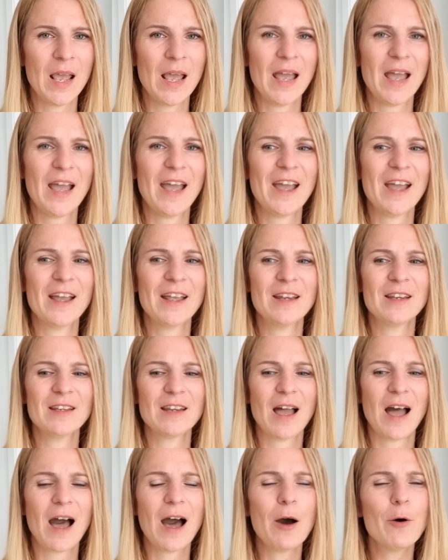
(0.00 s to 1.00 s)
And
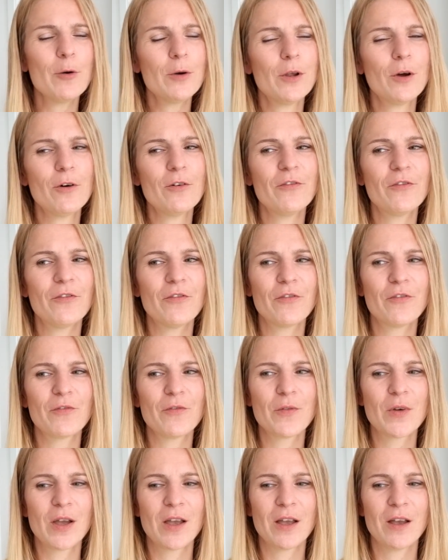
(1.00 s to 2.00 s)
out of
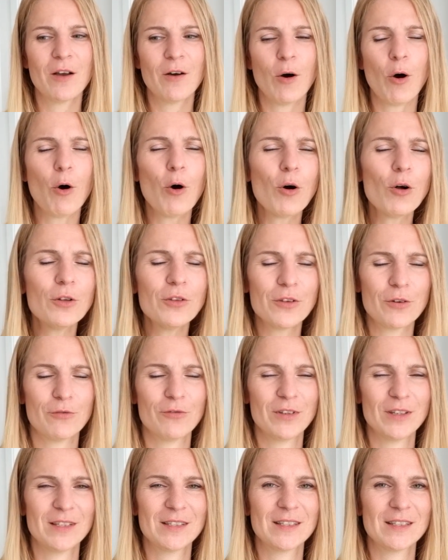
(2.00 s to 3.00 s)
all the
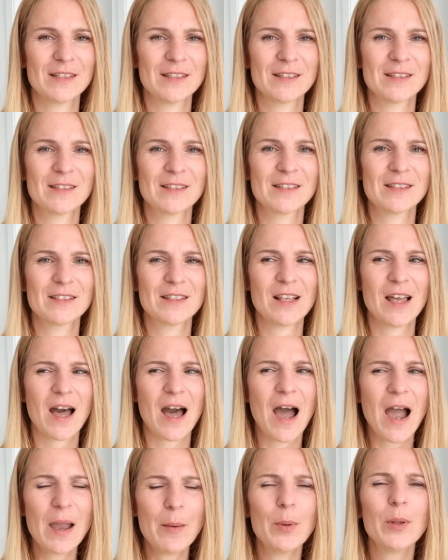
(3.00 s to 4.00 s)
reasons,
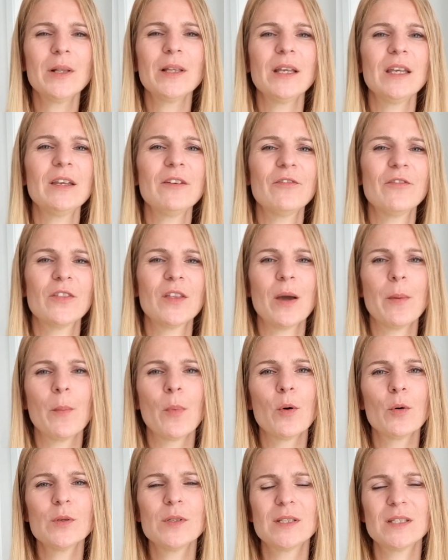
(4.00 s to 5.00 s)
I believe the
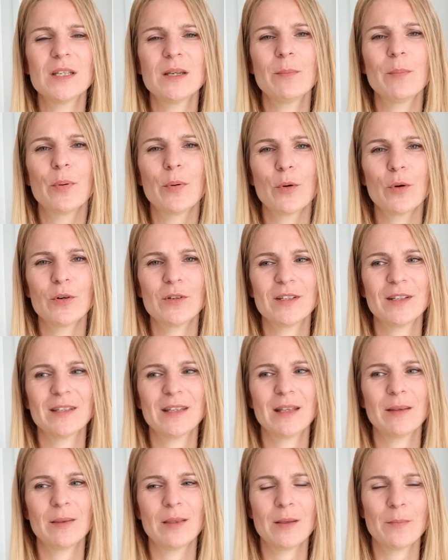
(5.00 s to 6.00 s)
most important
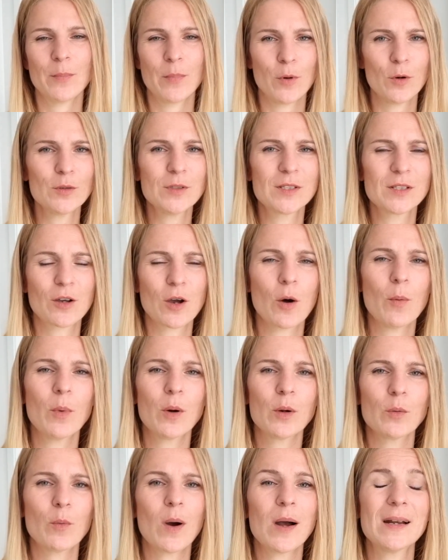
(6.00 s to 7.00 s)
and the most
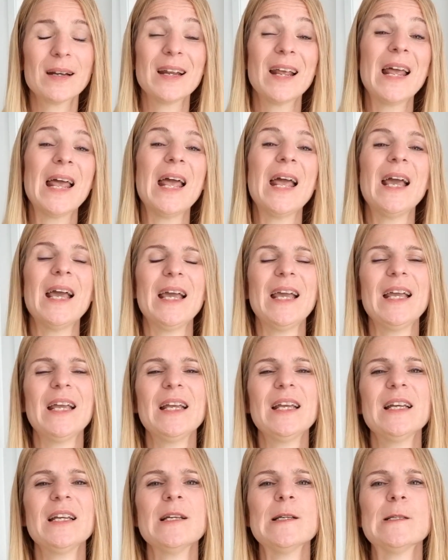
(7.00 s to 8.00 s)
common one
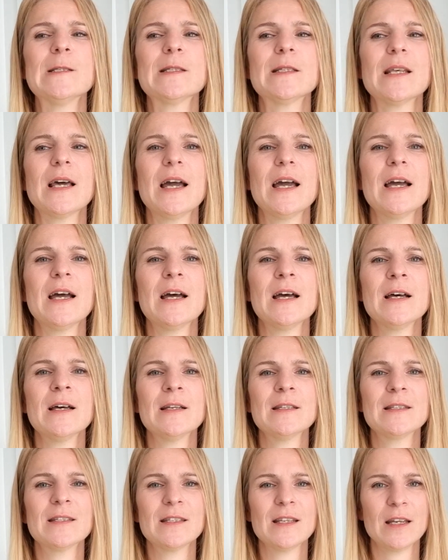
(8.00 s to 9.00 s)
is a
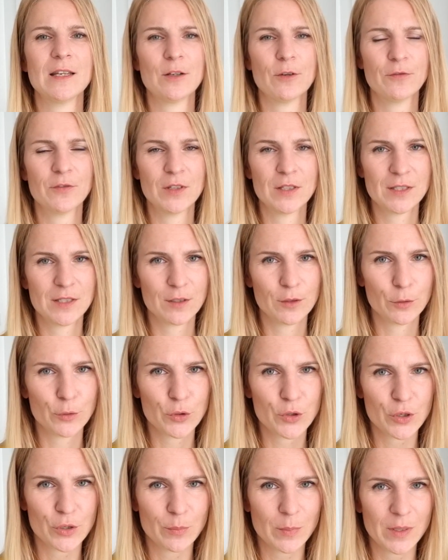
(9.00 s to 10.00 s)
state of
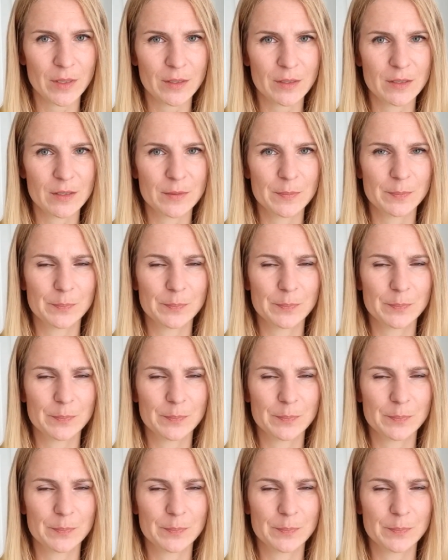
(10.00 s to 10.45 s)
disillusionment.